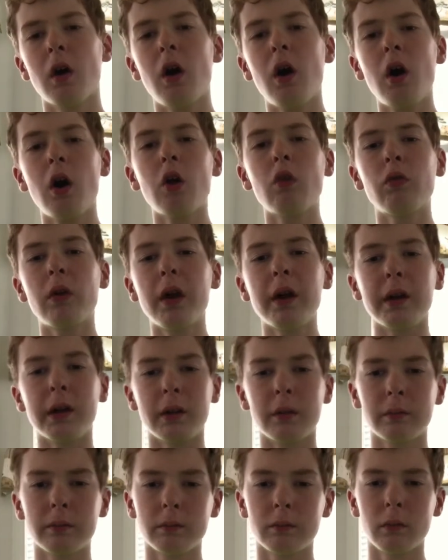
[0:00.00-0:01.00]
Alright,
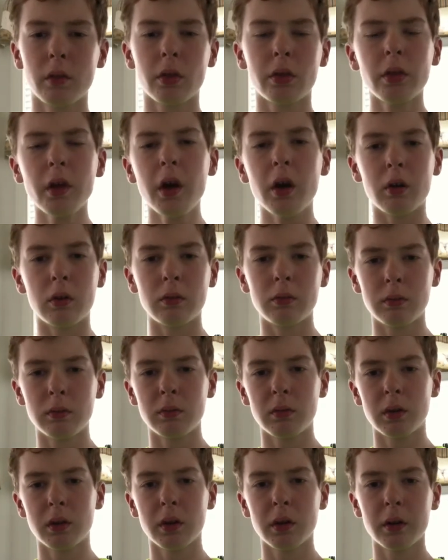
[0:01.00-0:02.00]
so,
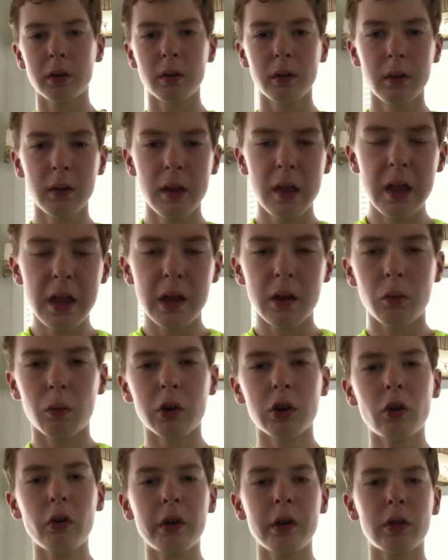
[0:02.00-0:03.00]
we're
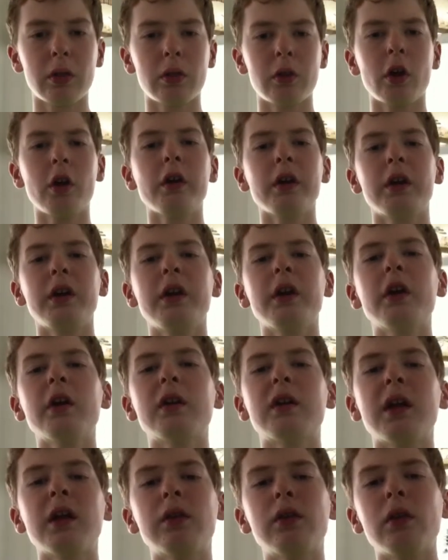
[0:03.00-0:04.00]
going to start
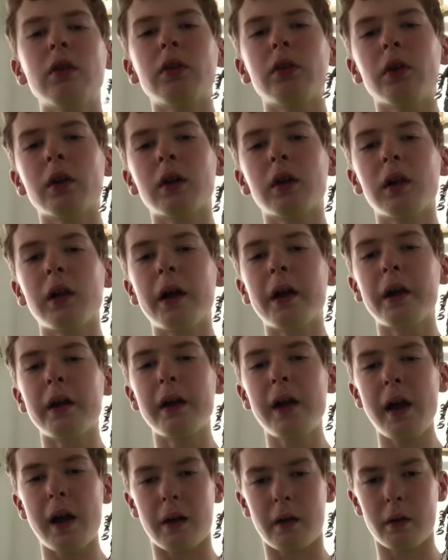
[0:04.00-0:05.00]
here. This is the
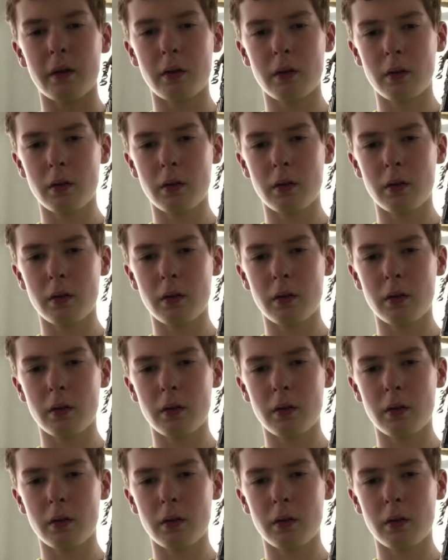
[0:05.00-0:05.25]
clarinet.